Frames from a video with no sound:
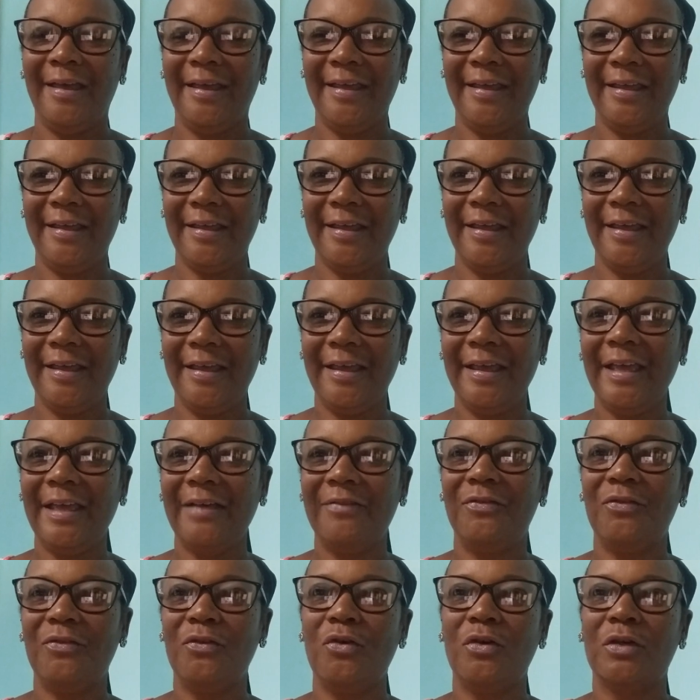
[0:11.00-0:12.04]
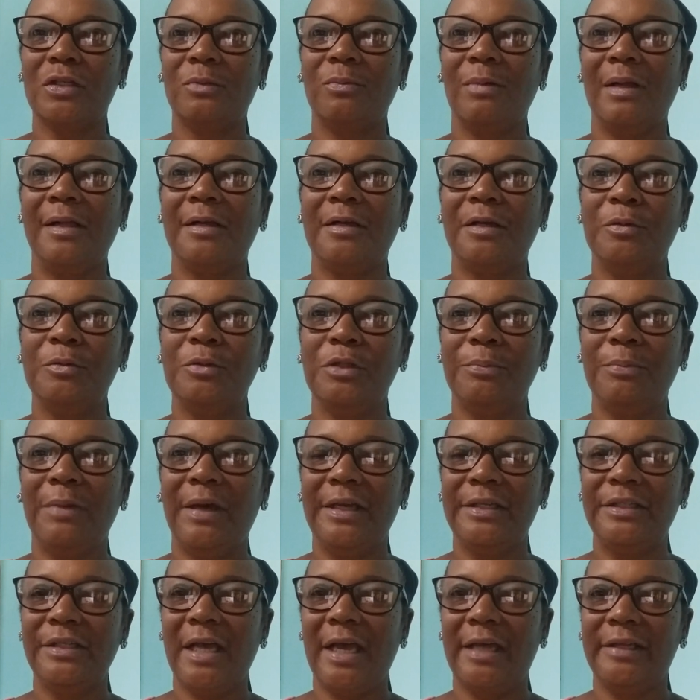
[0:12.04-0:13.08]
Hey folks, welcome to
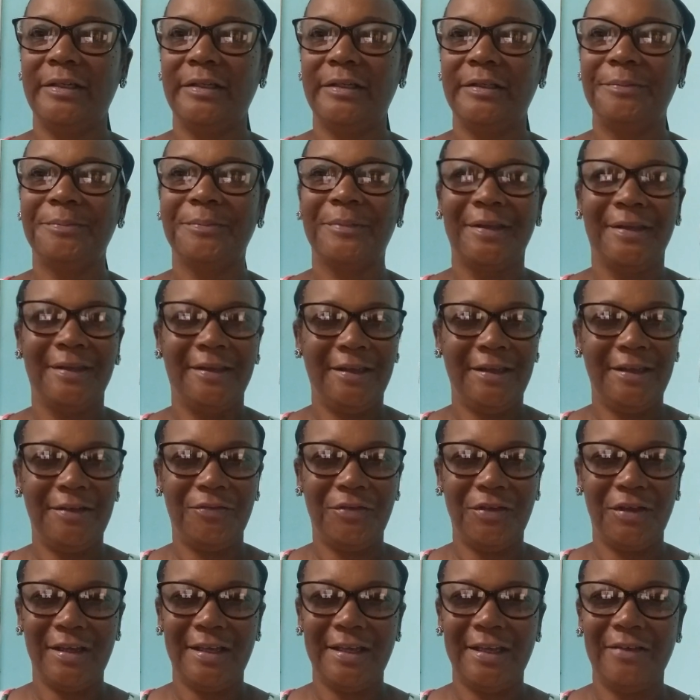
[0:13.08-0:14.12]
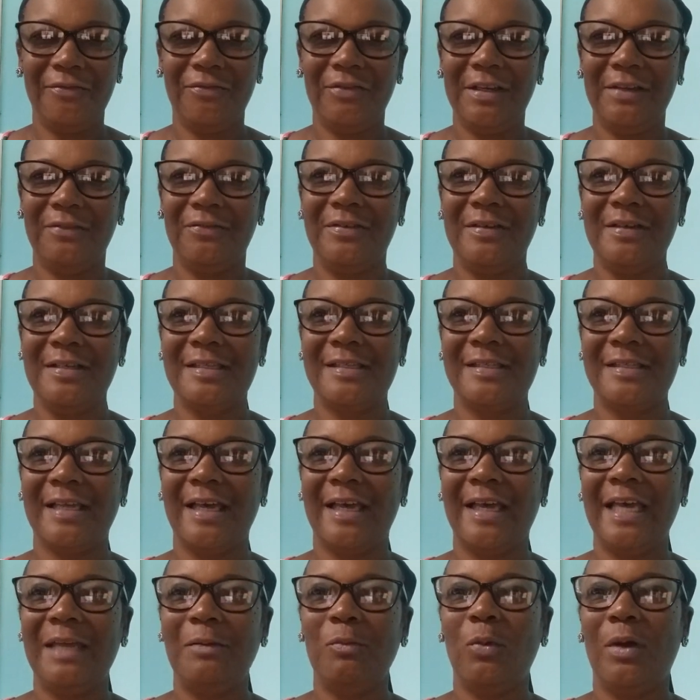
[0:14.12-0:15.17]
my channel. If you're here for the first
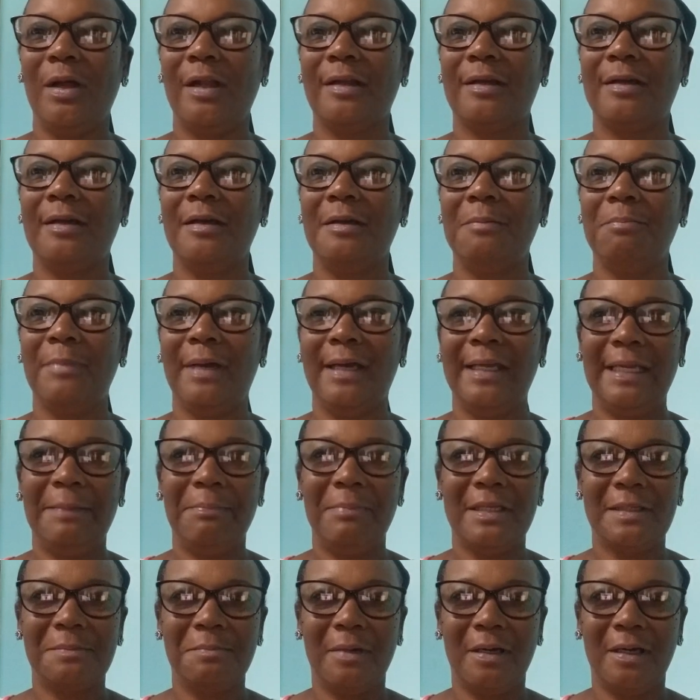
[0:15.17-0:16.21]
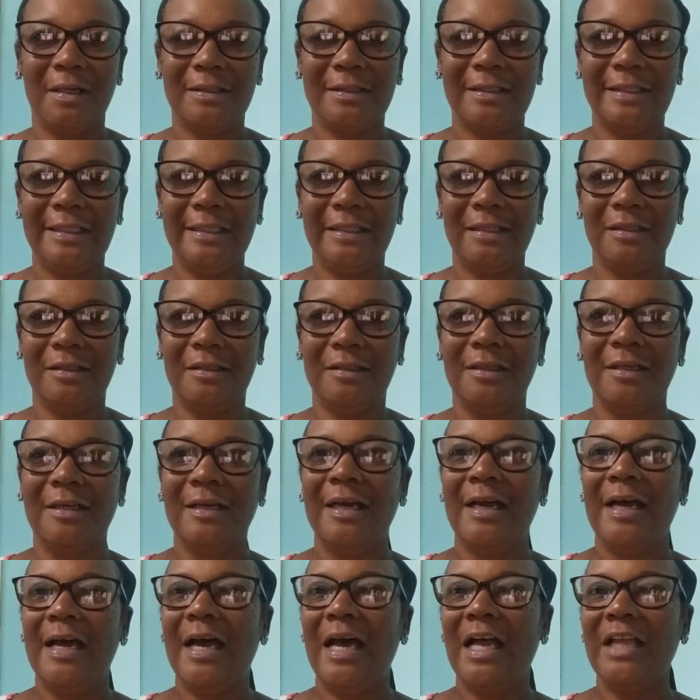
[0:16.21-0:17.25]
time, welcome. My name is Martina.
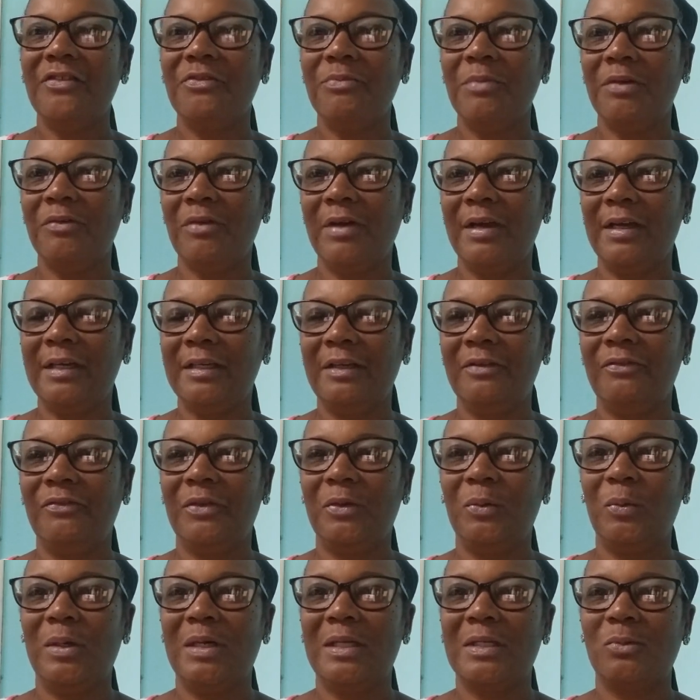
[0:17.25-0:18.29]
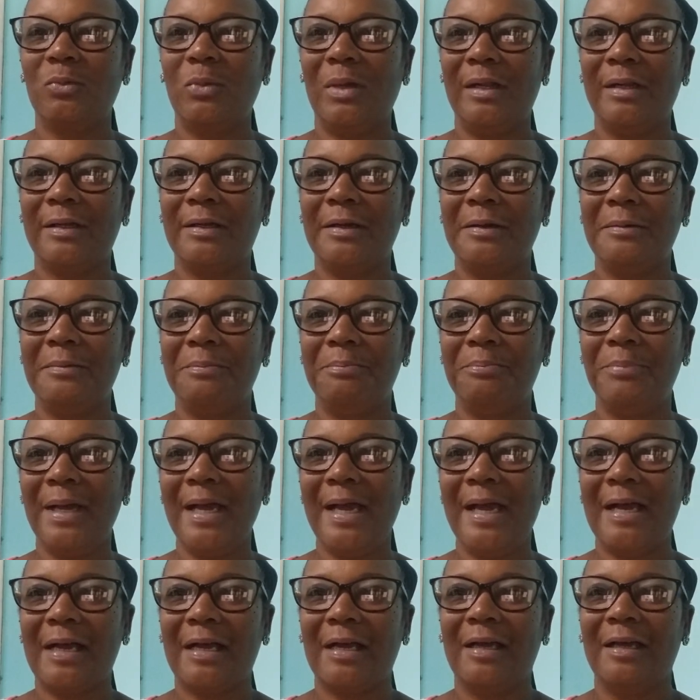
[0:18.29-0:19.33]
As for my regular viewers, welcome
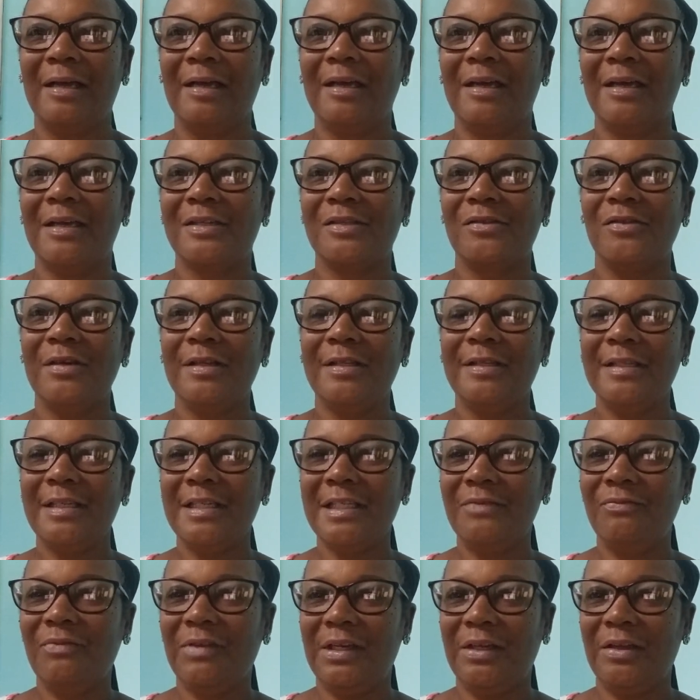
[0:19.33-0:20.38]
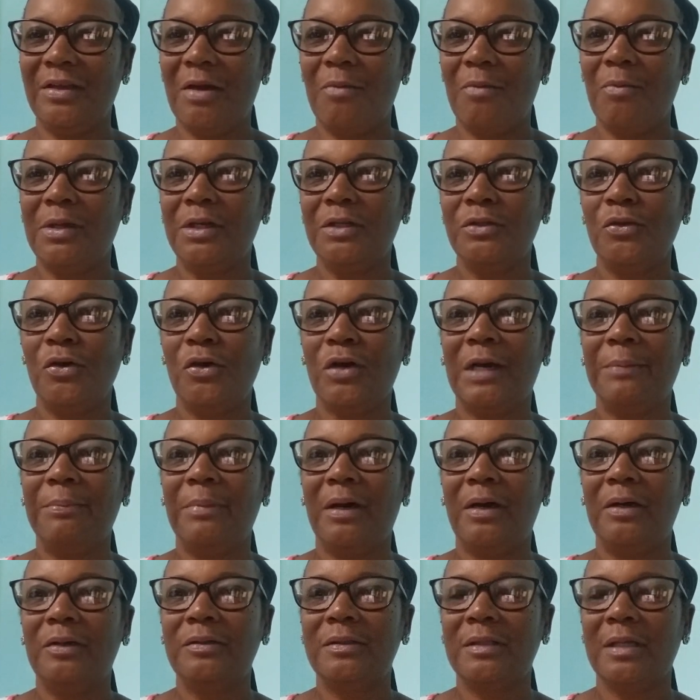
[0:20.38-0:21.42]
back. So in this video, I want to talk
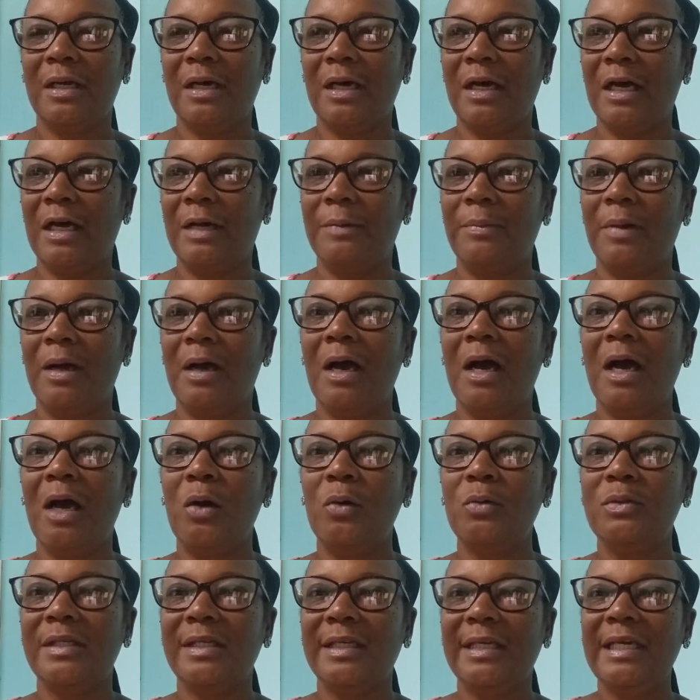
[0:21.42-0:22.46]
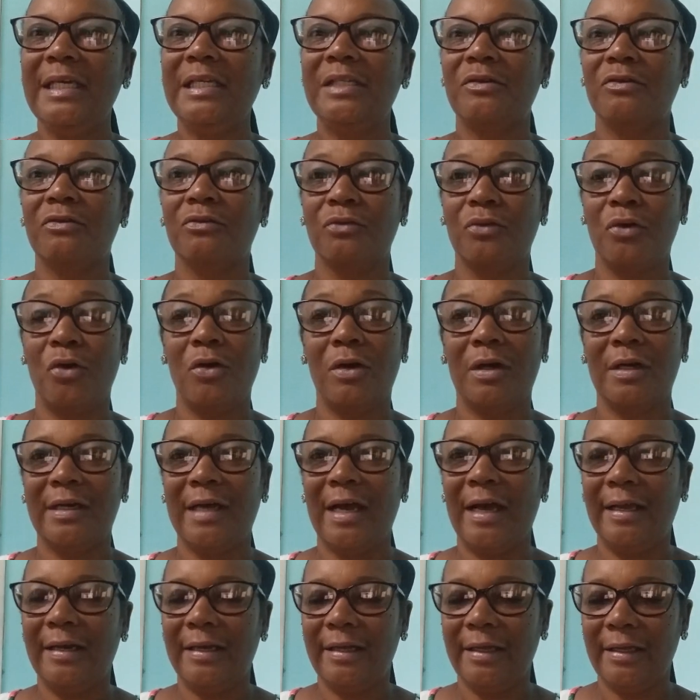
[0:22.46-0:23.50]
about how to eat raw
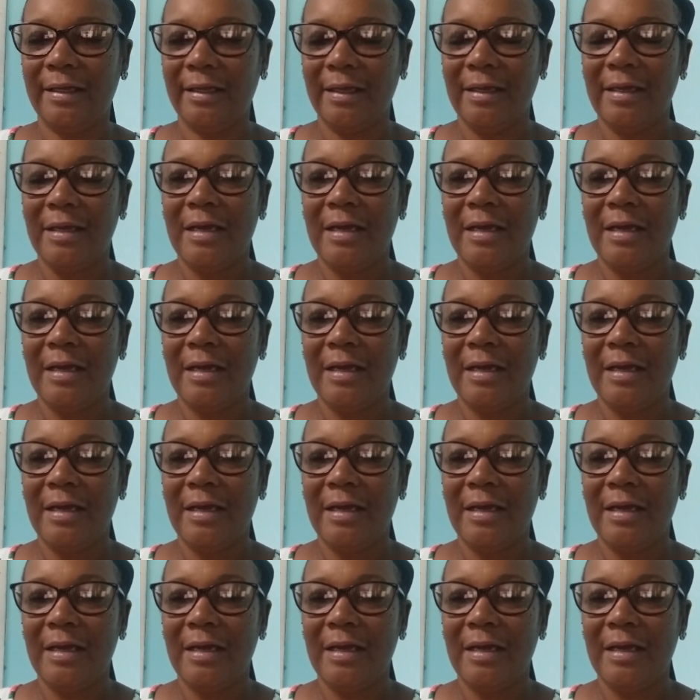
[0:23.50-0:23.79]
garlic.